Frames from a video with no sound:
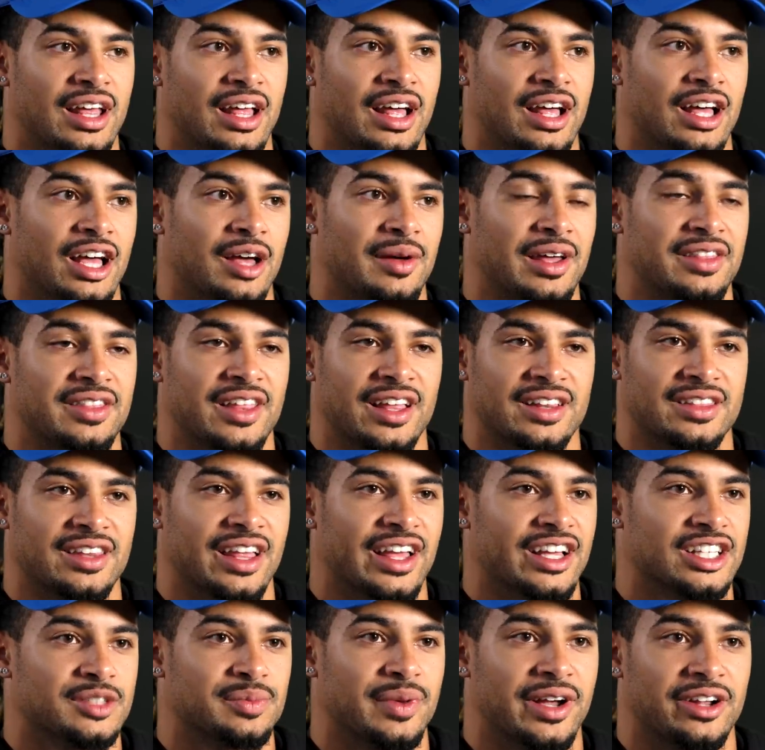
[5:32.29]
uh, I think
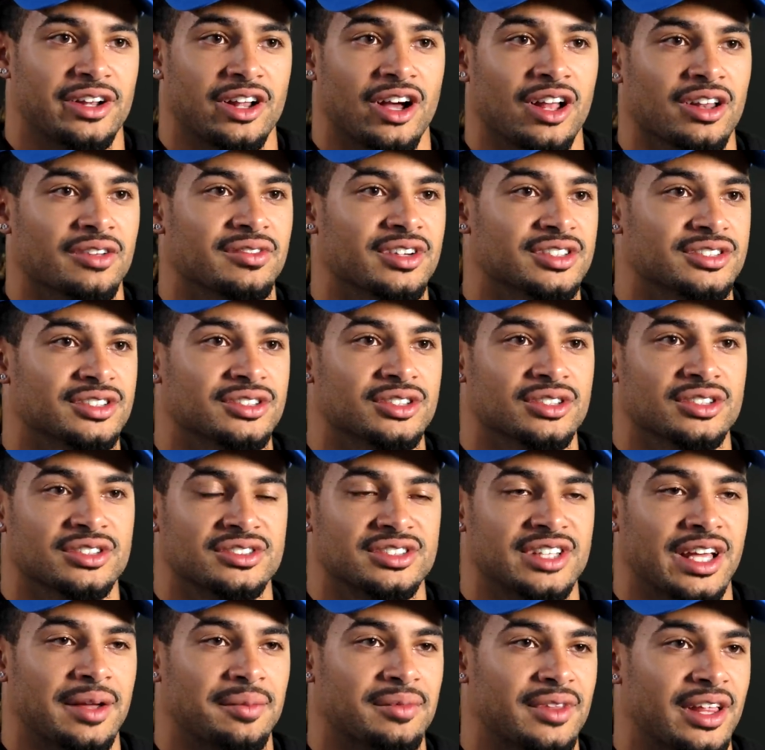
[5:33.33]
they expect all of us to do the
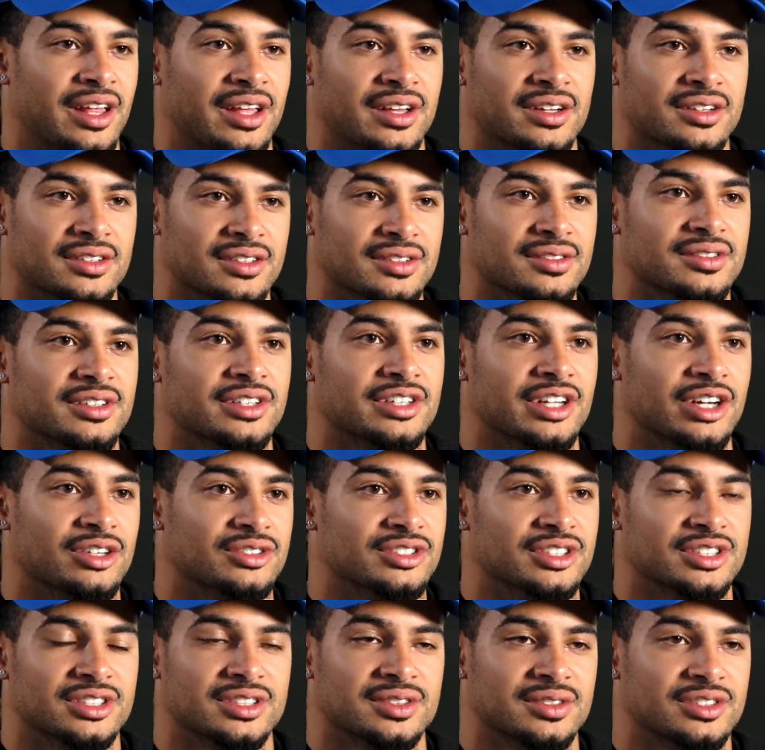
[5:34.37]
same thing. You know,
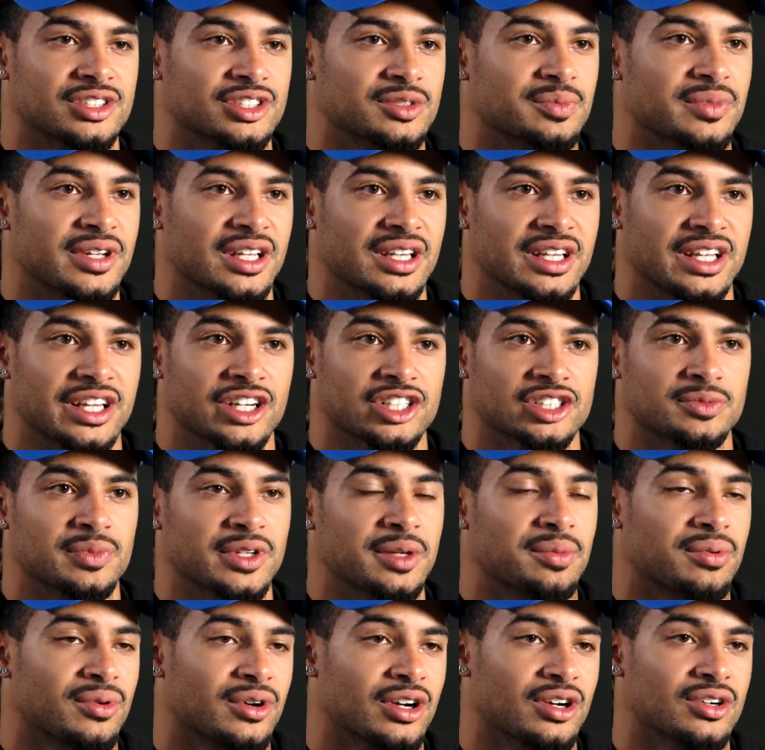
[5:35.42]
just, just be leaders, be
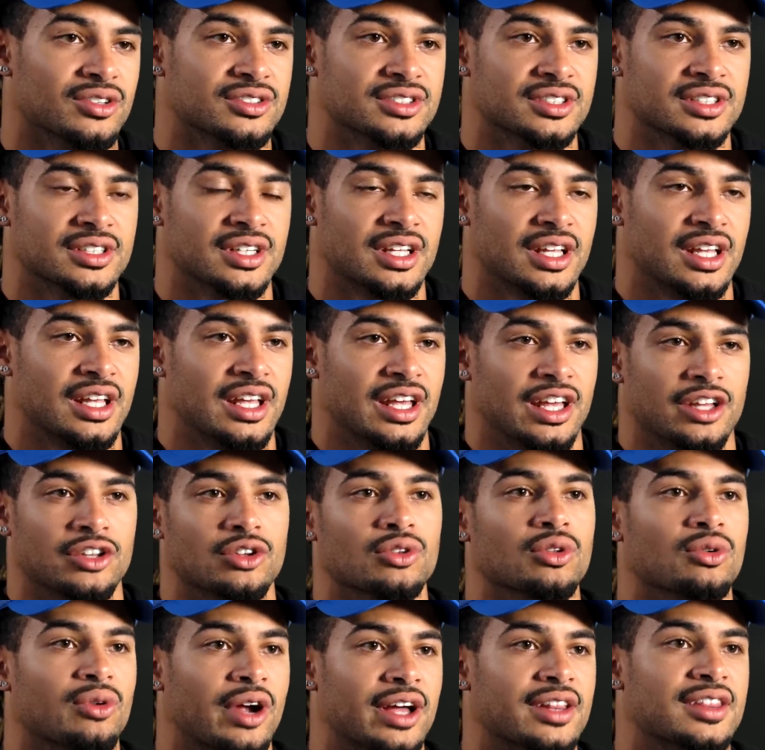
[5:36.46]
pros, and, and do
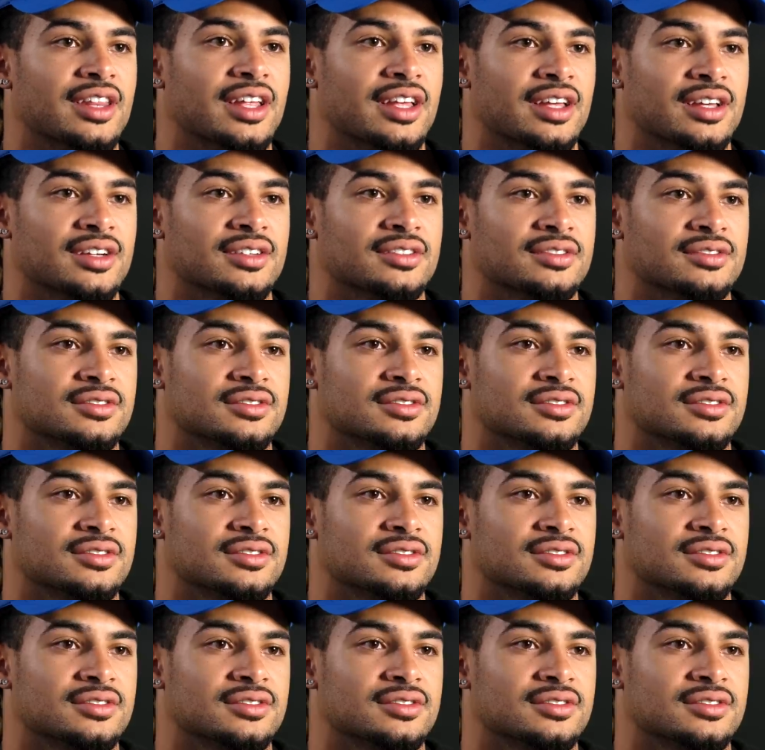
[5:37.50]
the right thing.